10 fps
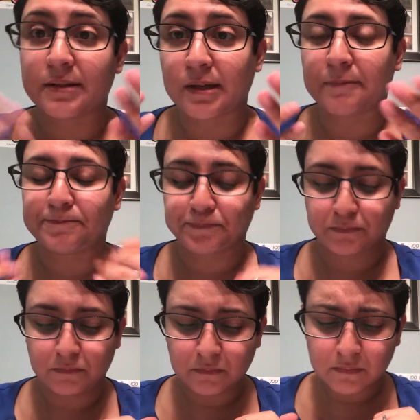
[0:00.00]
So
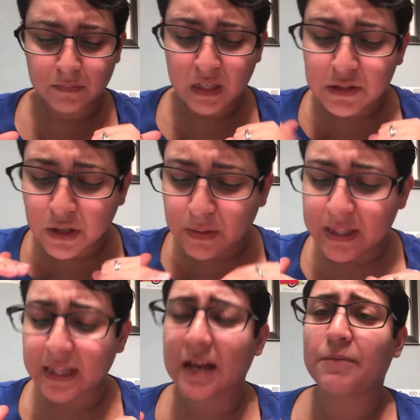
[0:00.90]
the
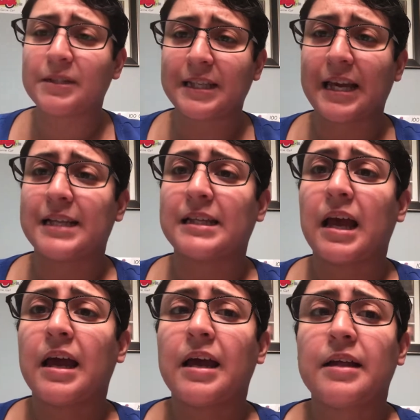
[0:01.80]
only thing I would say is
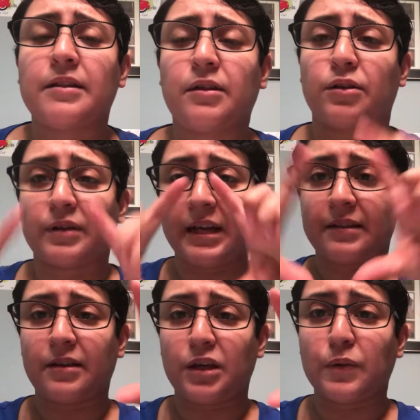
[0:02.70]

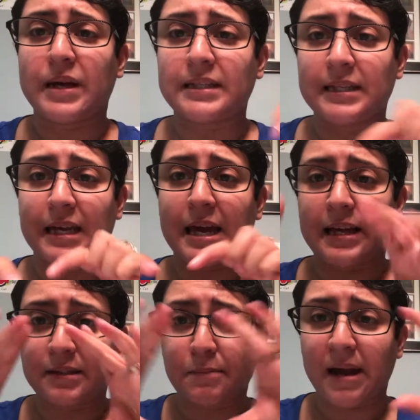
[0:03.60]
learning the
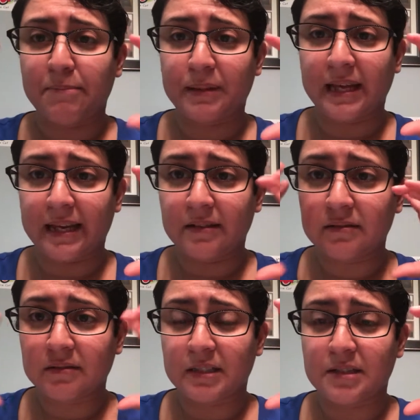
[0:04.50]
USDA's My Plate
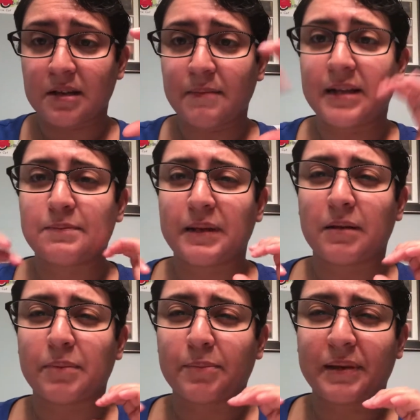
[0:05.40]
system has been
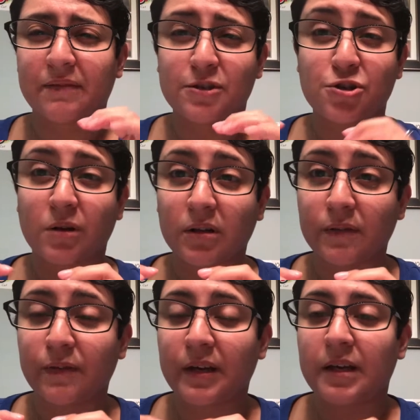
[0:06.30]
a bit of a
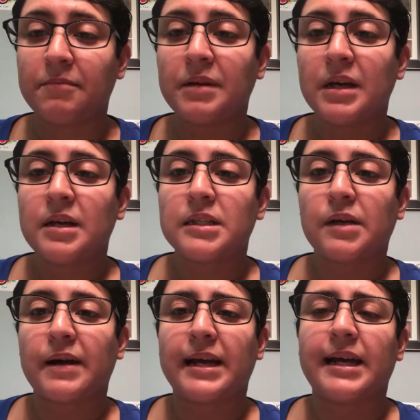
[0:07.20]
struggle for him.
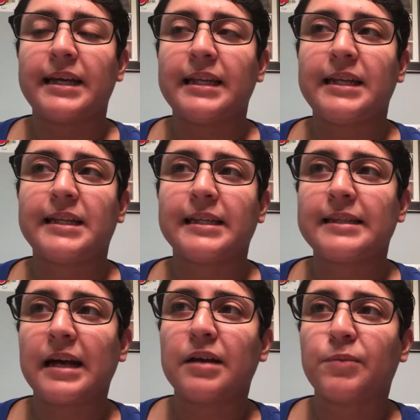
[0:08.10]
So I need to
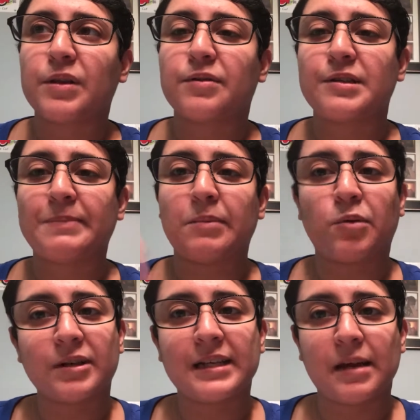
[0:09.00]
decide whether to spend
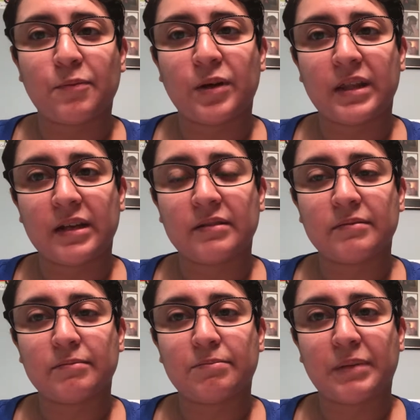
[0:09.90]
more time with it
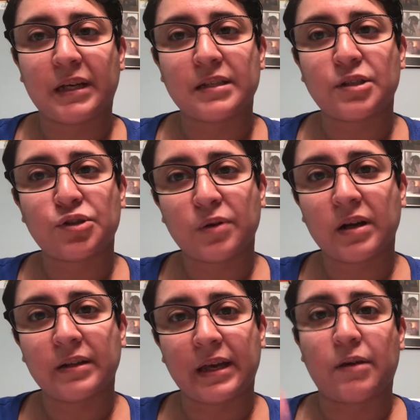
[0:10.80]
because he's
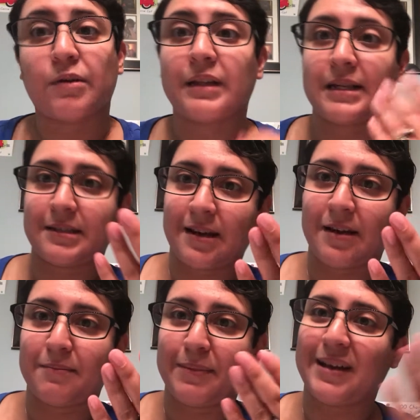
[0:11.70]
struggling or less
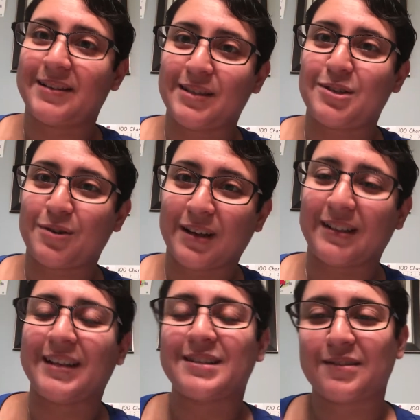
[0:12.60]
time because he's
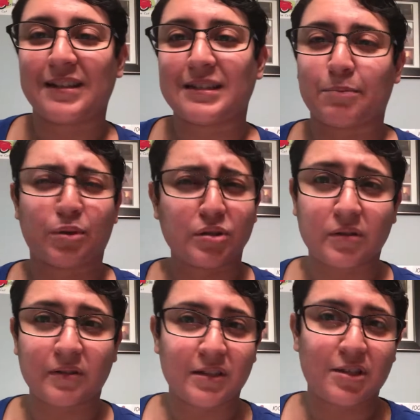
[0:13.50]
struggling. So that's a
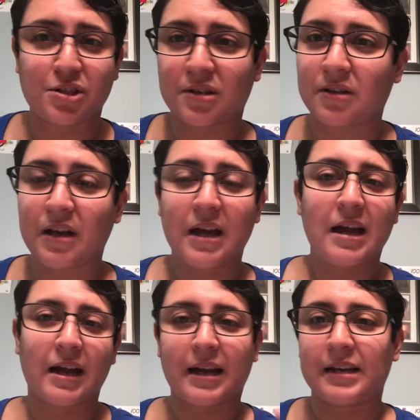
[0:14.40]
personal decision.
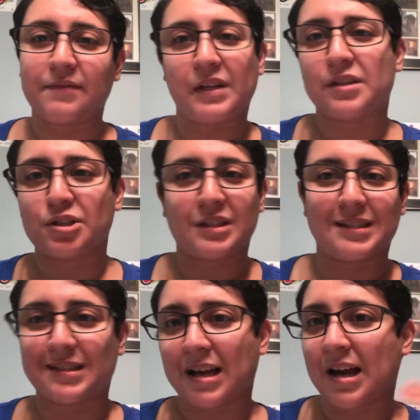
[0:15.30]
I kind of need to just
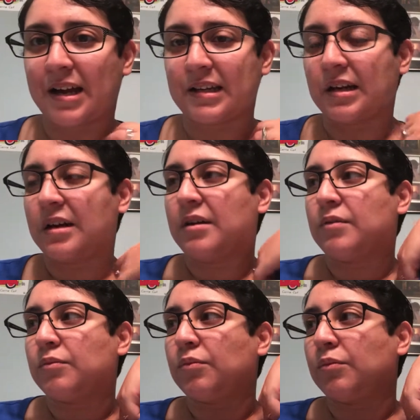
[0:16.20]
decide
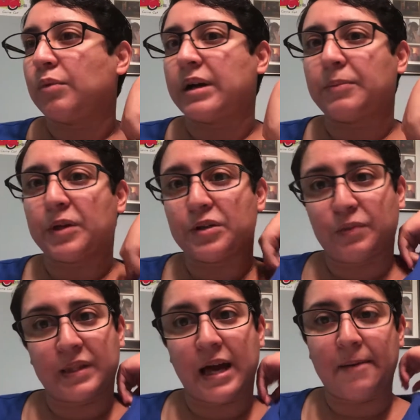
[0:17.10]
what I'm going to
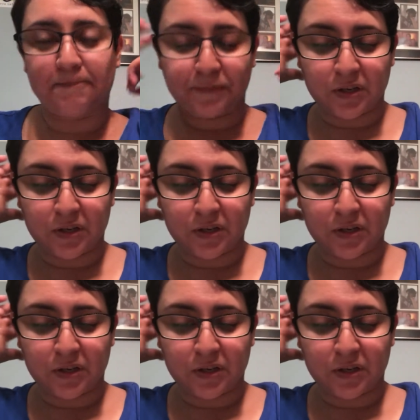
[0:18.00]
do with that.